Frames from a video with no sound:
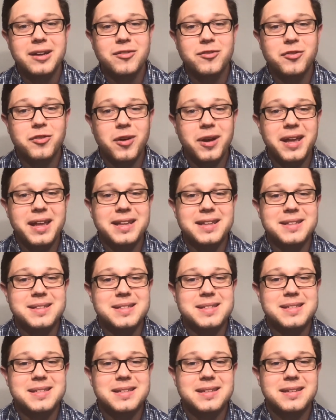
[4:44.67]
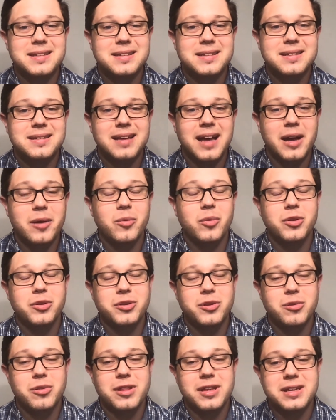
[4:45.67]
friends, I will
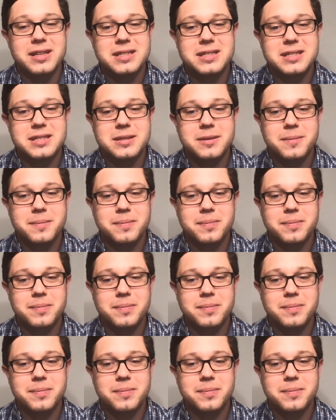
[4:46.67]
do this.